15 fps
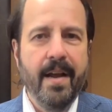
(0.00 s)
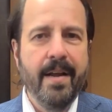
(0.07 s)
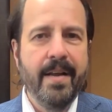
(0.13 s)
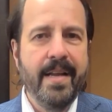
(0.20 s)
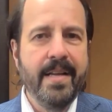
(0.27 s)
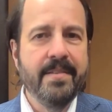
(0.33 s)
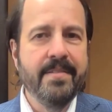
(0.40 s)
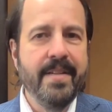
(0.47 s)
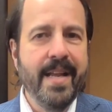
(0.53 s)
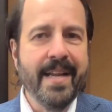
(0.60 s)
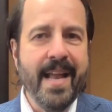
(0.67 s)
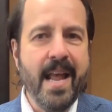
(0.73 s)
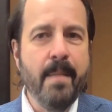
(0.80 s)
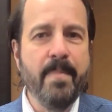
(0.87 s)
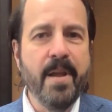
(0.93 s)
it
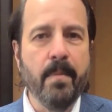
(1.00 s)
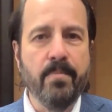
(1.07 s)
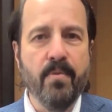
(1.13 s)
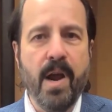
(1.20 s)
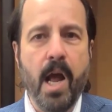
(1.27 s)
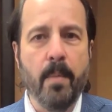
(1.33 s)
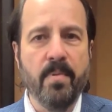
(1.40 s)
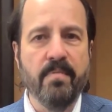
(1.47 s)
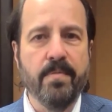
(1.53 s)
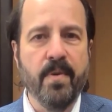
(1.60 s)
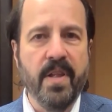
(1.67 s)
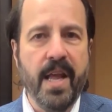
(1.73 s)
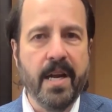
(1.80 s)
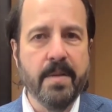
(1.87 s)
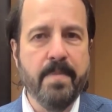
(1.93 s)
can be a problem for a
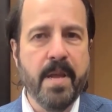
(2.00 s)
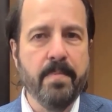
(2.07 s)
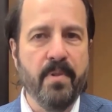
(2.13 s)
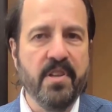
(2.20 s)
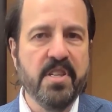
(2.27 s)
lot of people,